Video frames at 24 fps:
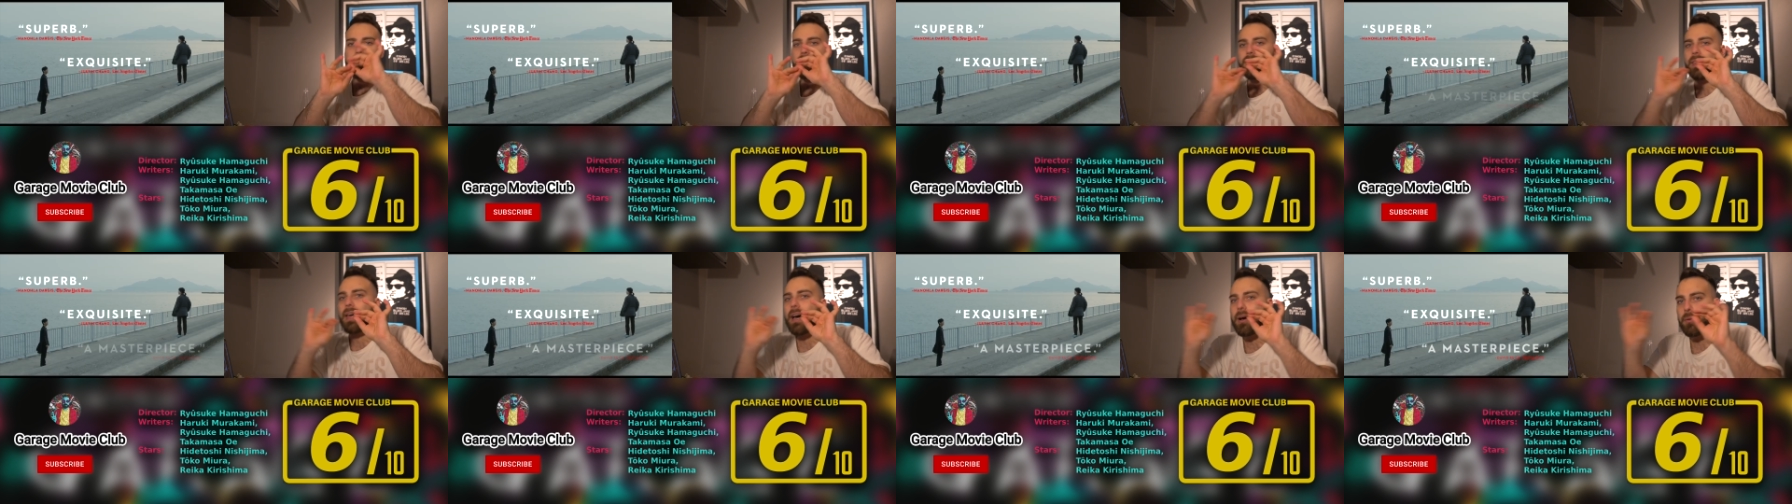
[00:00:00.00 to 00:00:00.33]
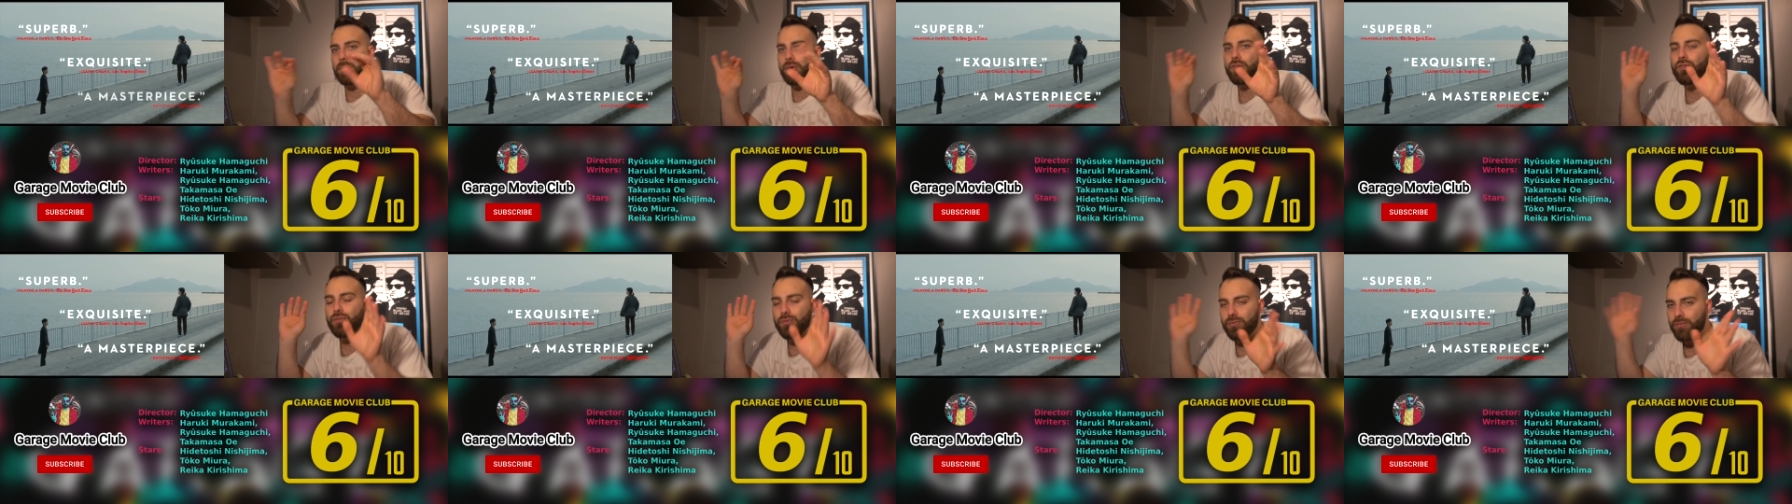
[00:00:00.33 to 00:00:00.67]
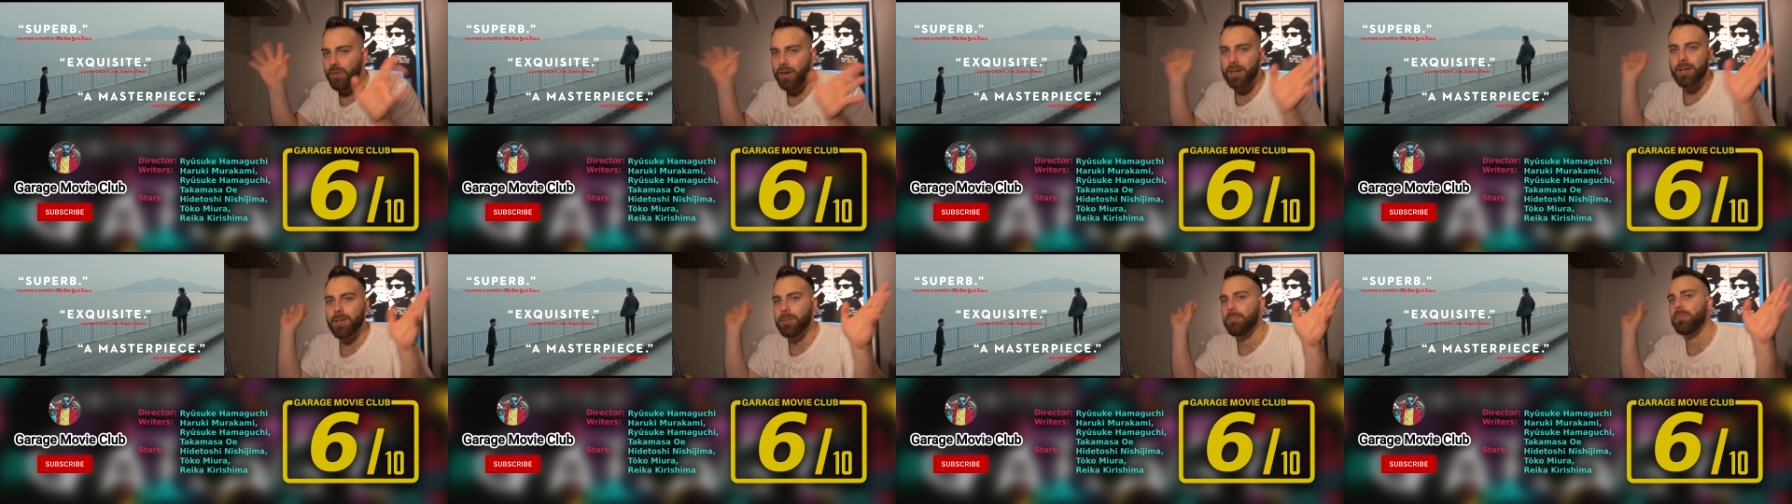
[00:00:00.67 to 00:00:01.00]
that was
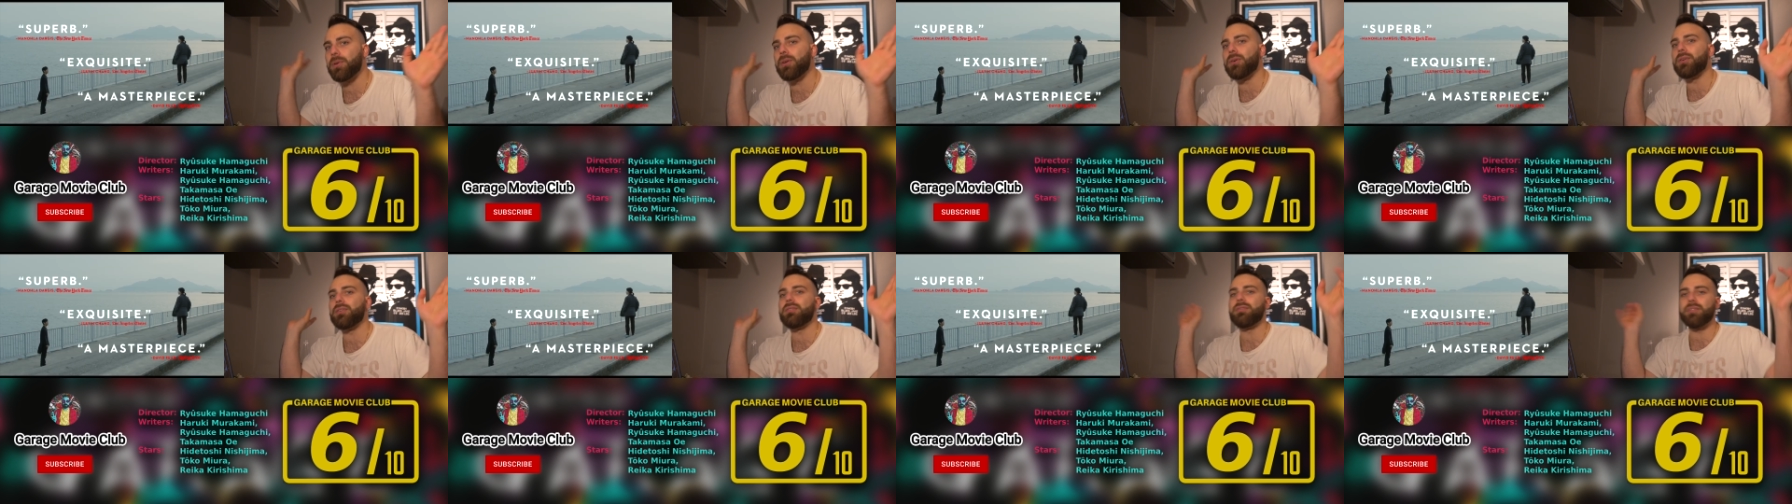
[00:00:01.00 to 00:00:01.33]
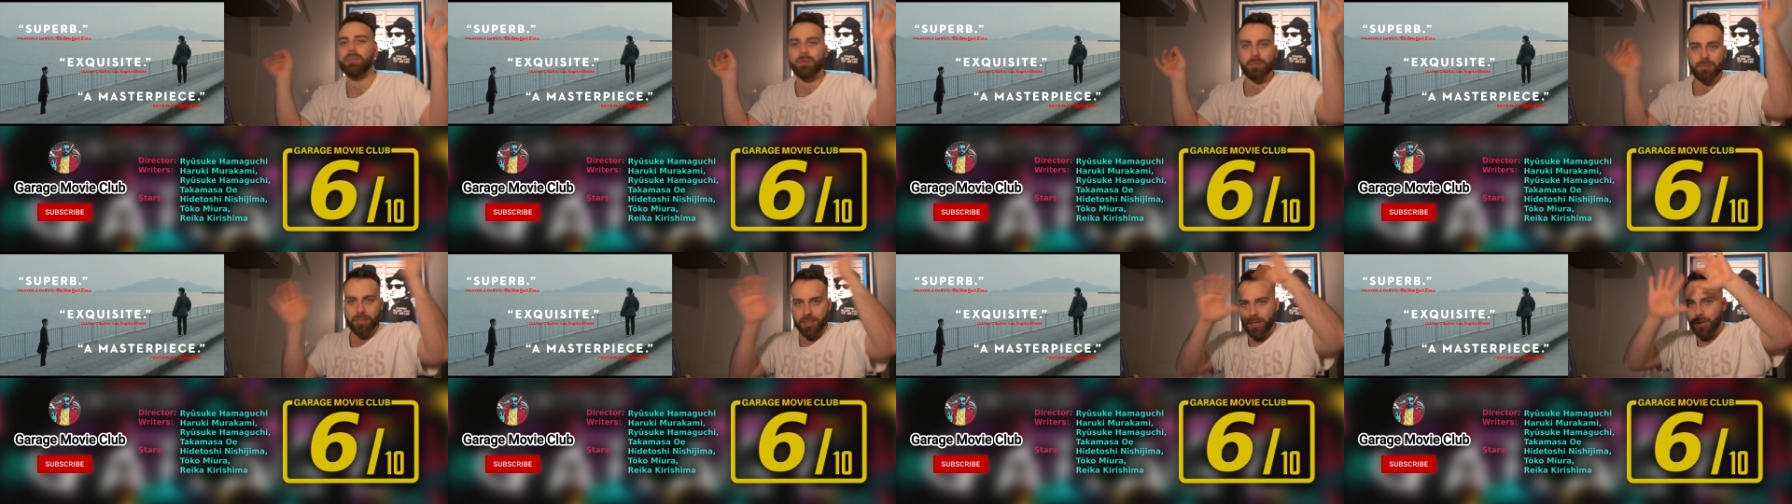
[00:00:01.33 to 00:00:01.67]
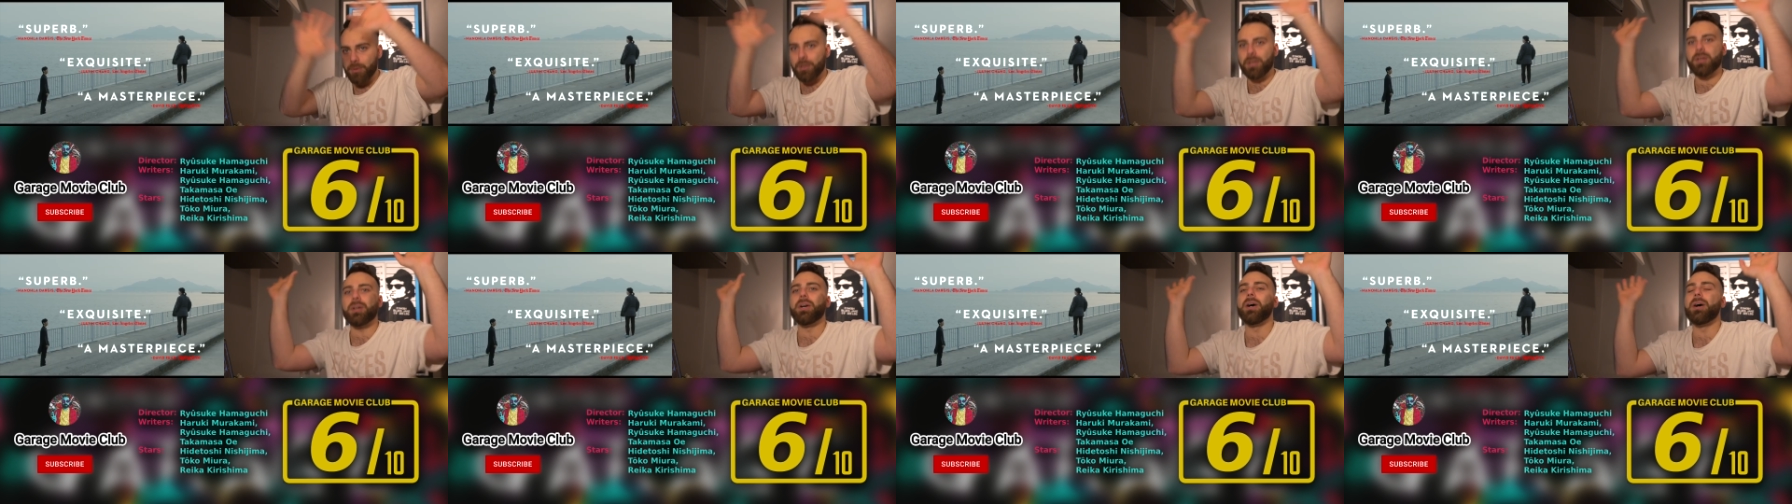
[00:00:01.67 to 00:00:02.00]
fucking beautiful. There
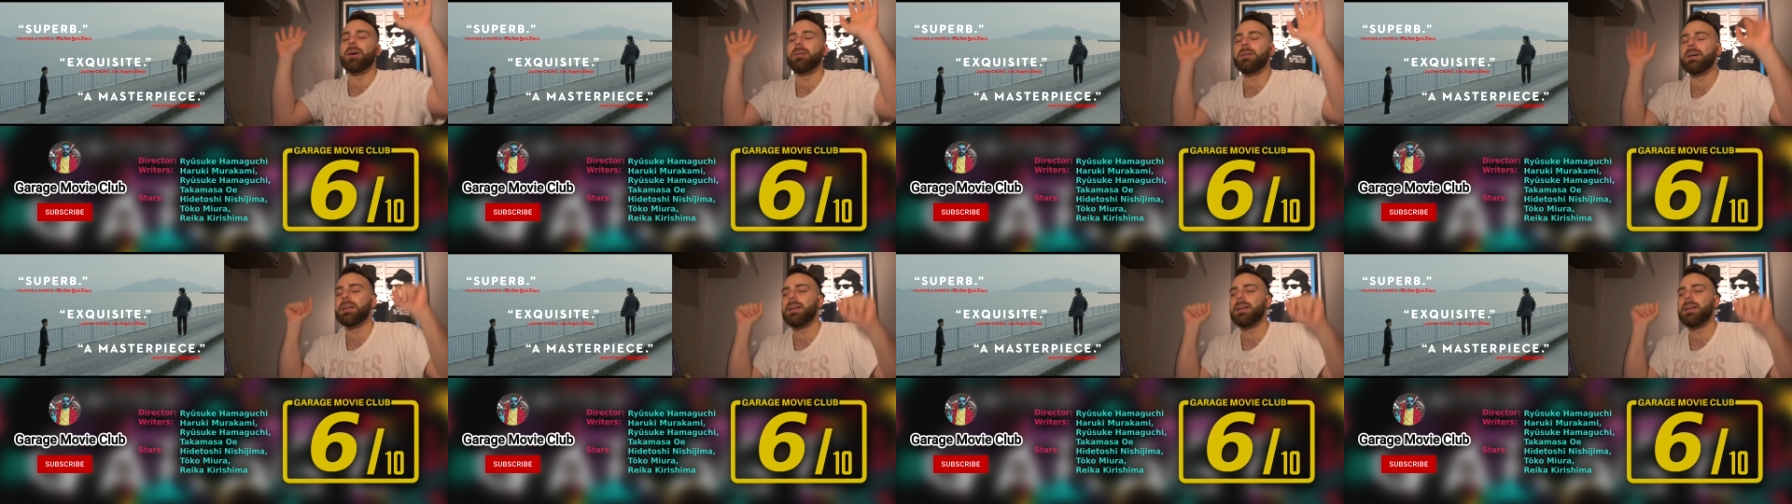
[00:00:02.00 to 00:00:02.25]
you go.